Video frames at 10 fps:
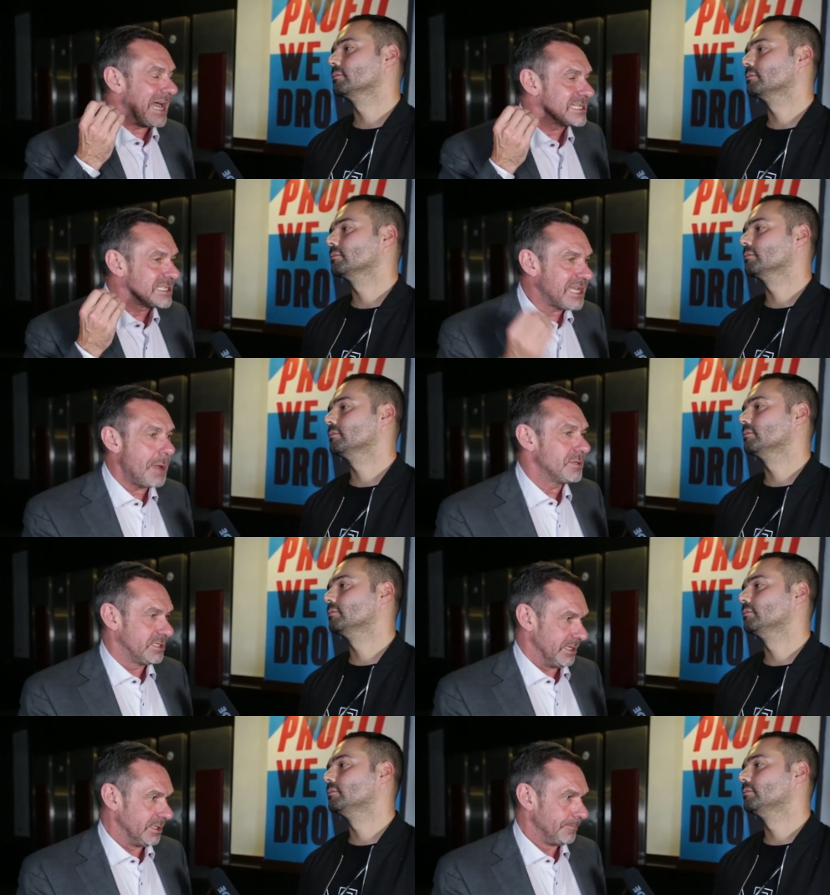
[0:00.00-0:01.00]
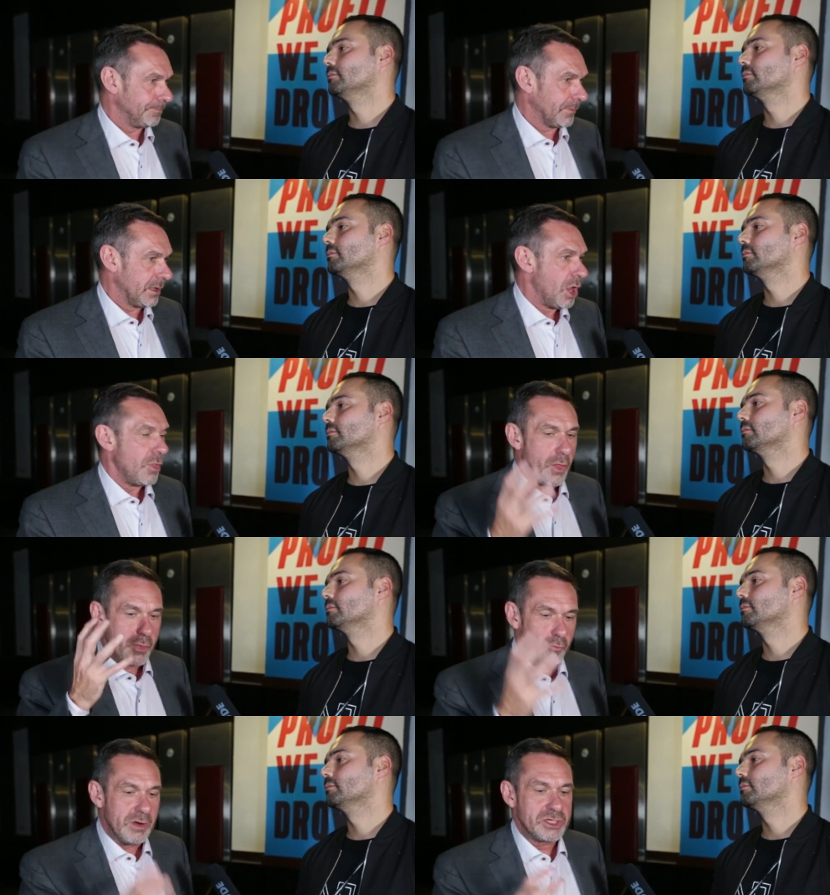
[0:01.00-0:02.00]
Speaker 1: accepted
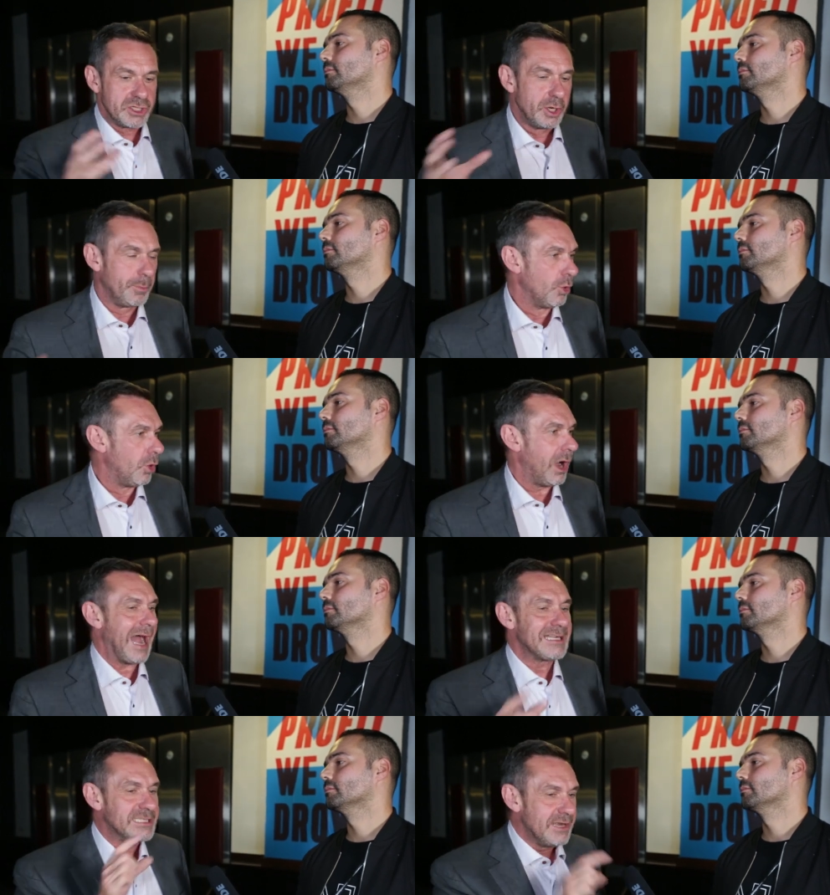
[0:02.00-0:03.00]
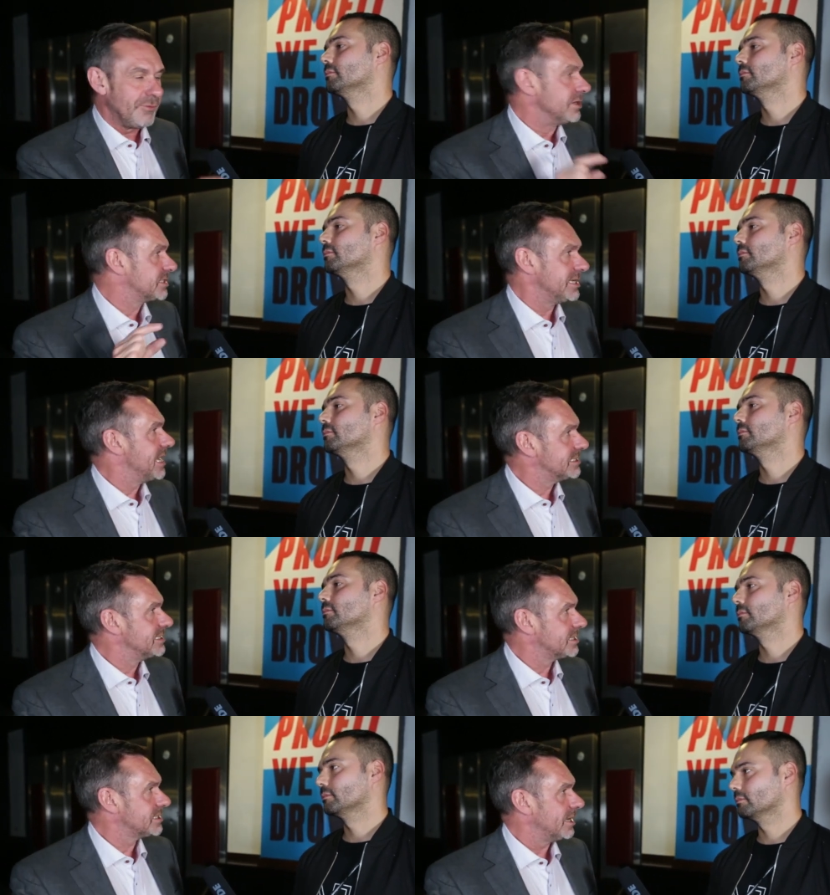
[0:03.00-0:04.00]
that the rich and the poor had different stakes
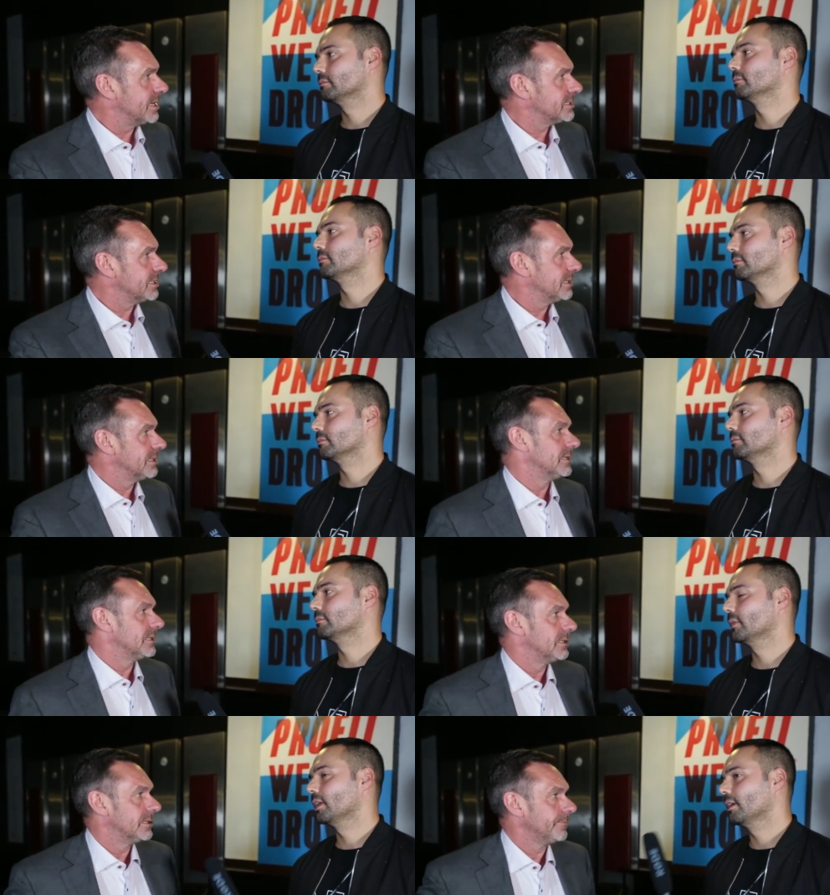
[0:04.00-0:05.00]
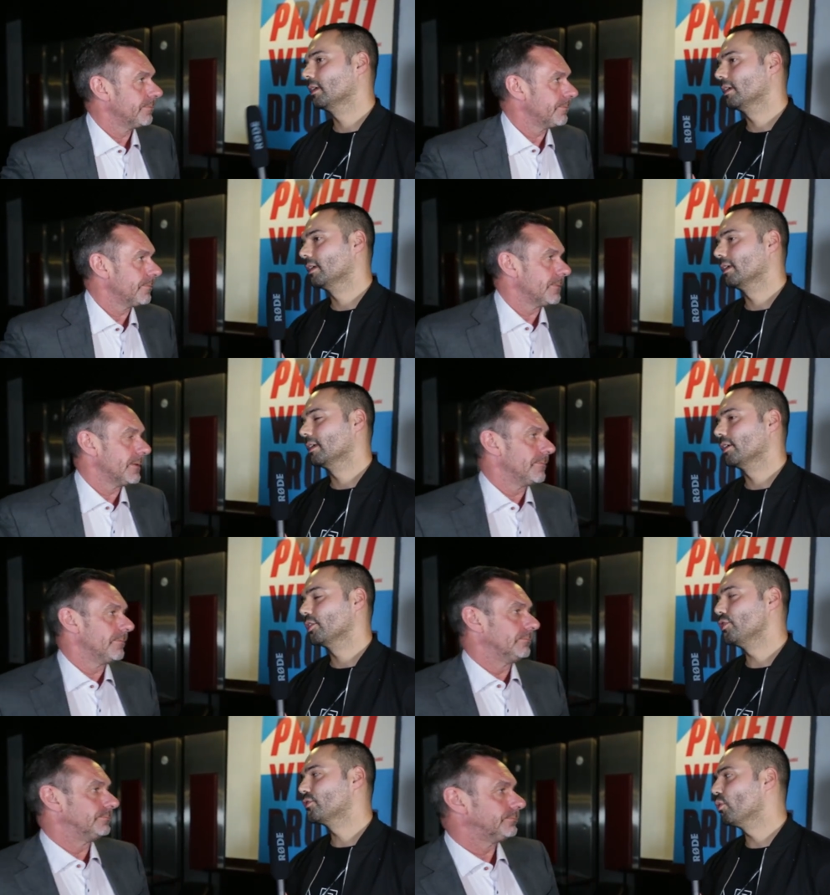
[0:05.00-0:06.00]
in society.
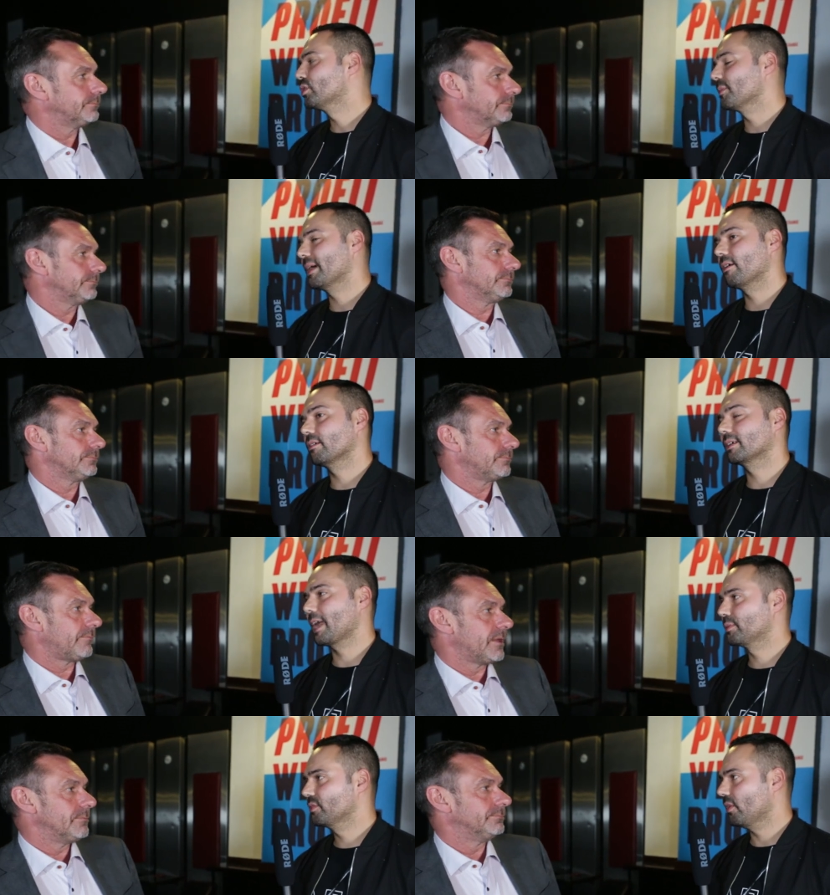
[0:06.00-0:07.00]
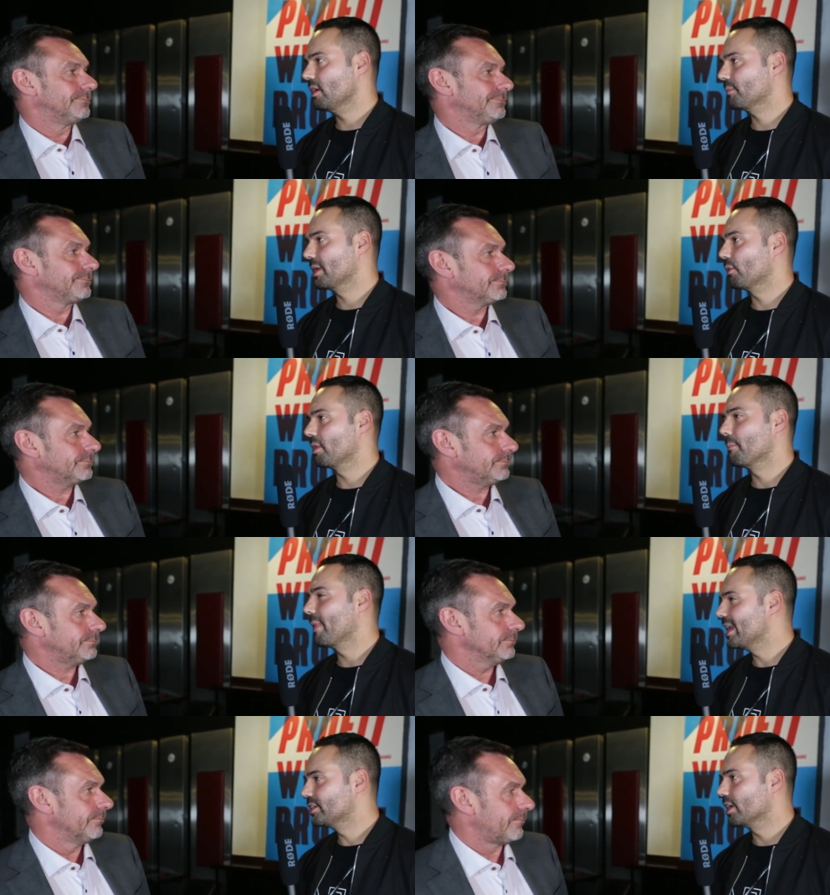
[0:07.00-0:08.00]
Speaker 2: You've talked about capital flight being one of the
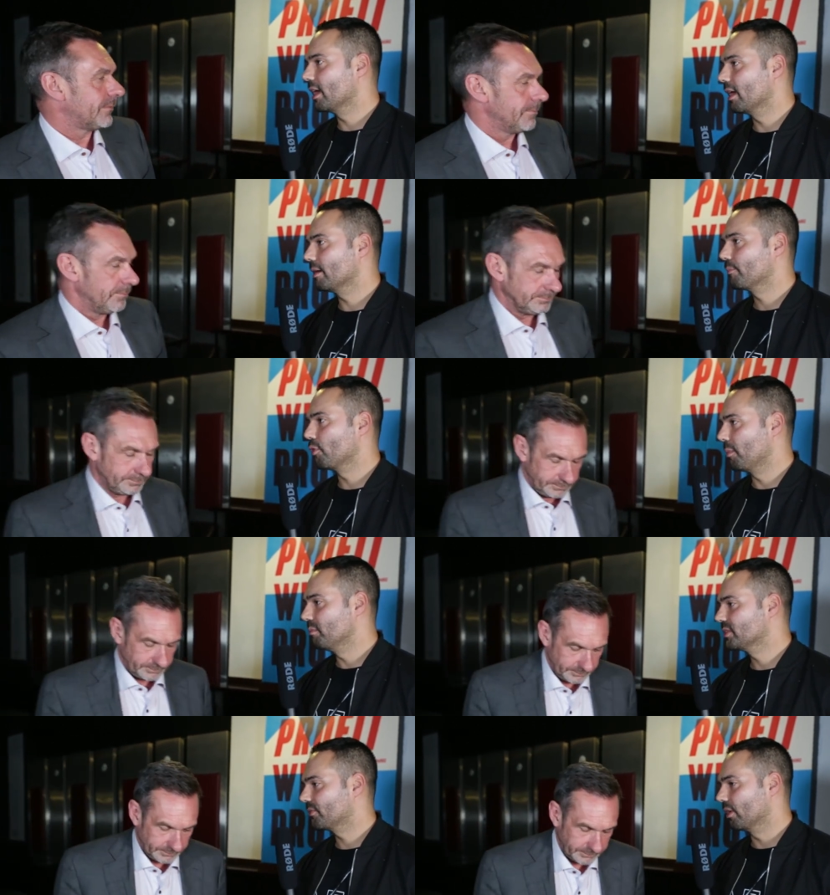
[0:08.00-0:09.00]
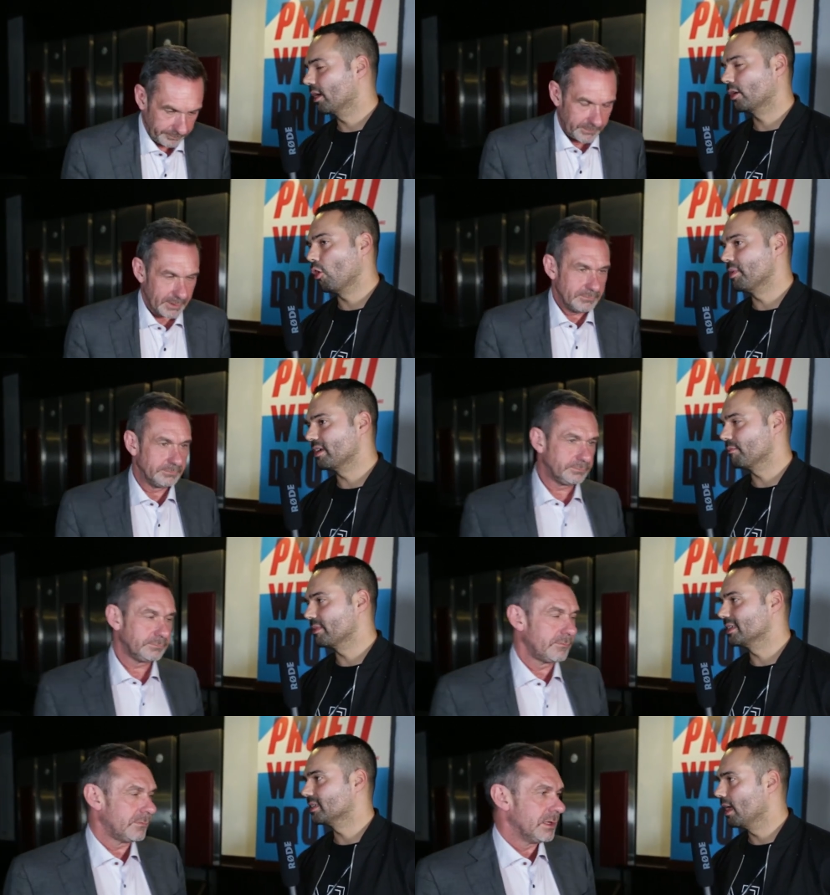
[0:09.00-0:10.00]
major problems for a Corbyn
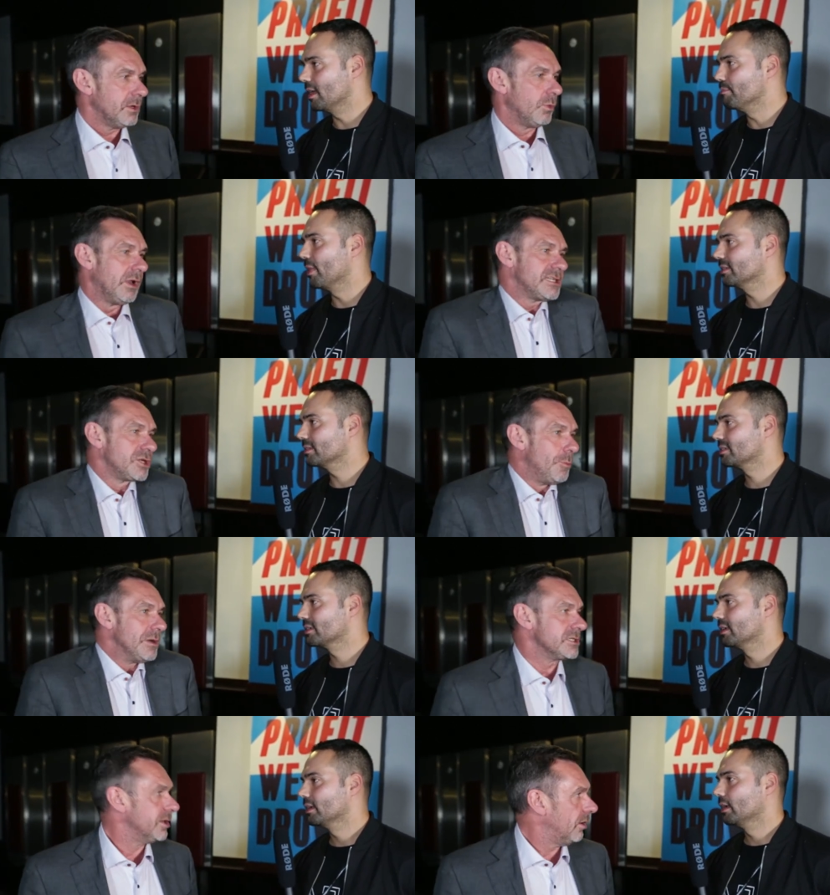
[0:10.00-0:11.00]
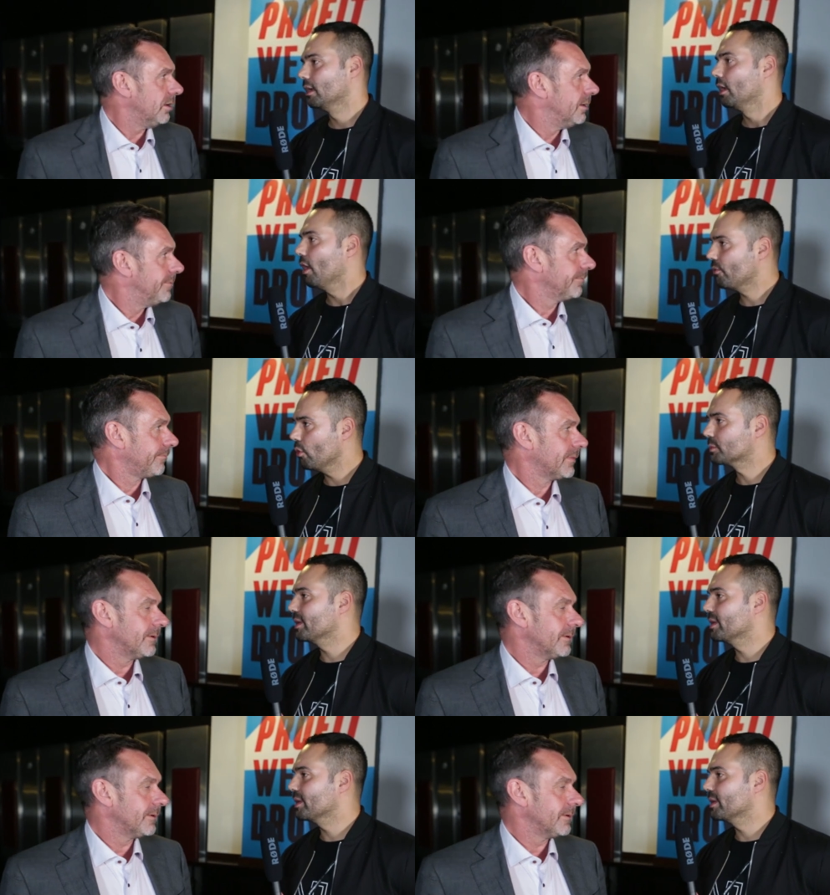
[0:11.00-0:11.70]
government in its early well, months. Of it's not. Of course,